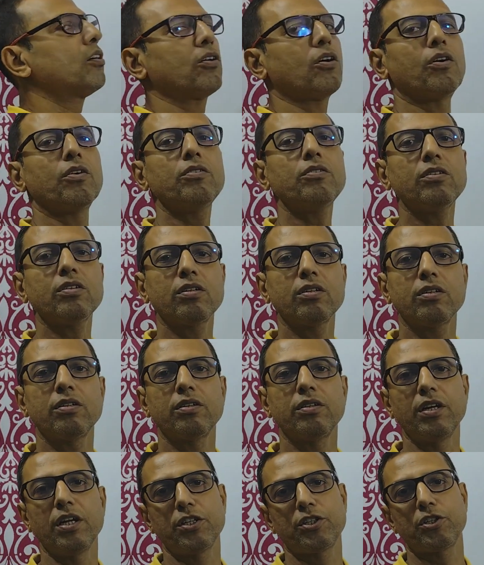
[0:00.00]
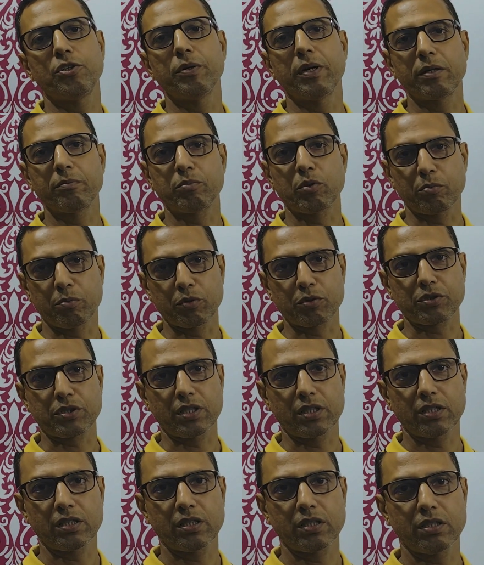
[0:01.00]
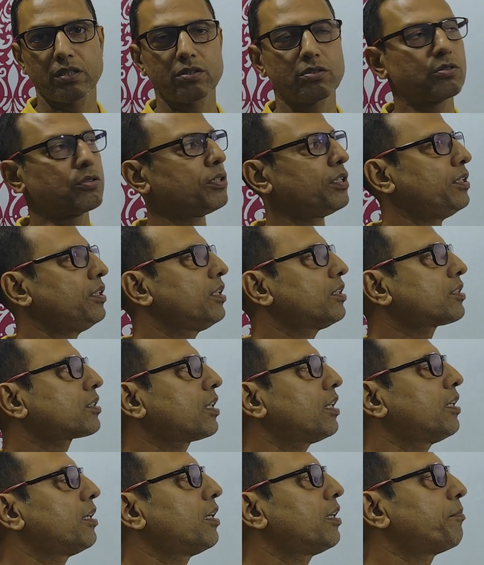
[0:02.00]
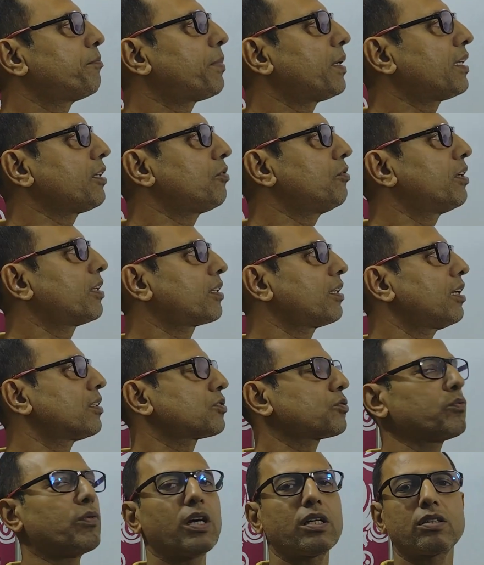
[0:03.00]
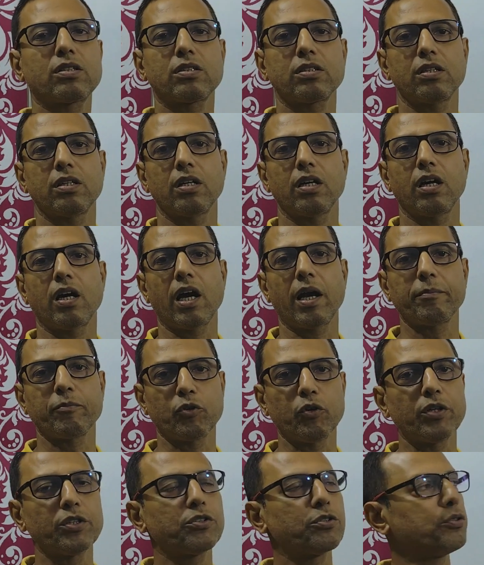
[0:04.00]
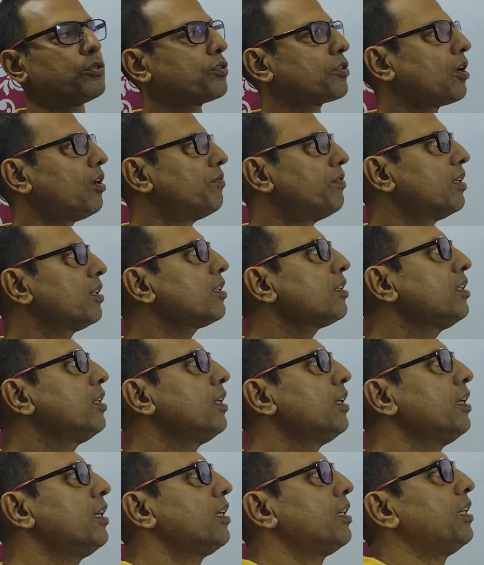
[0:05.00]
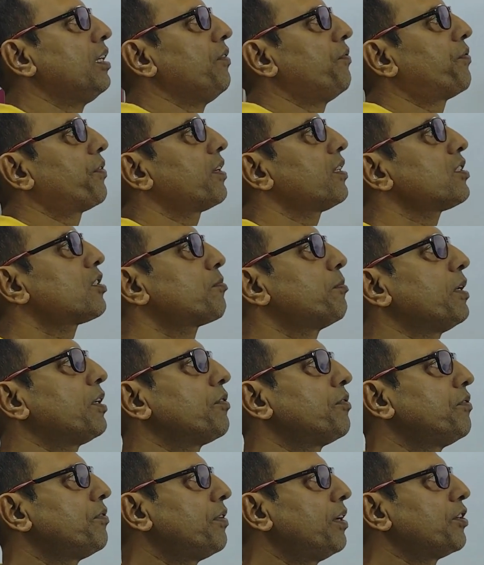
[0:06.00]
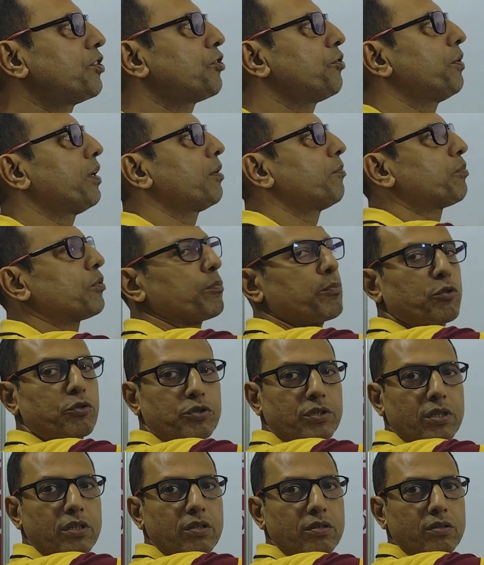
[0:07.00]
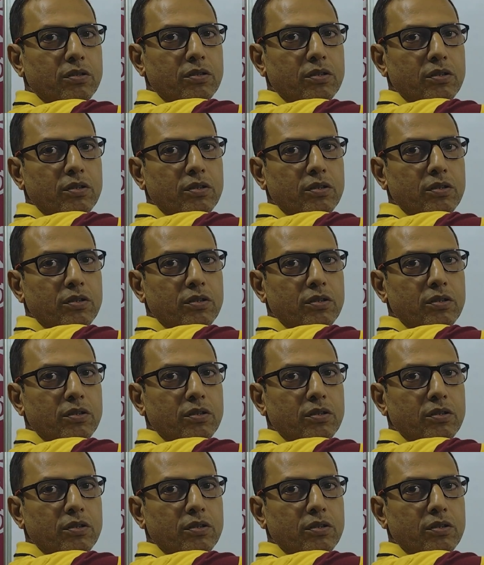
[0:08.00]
on ratio and proportion. So in this particular class what I am going to cover difference between ratio and proportion,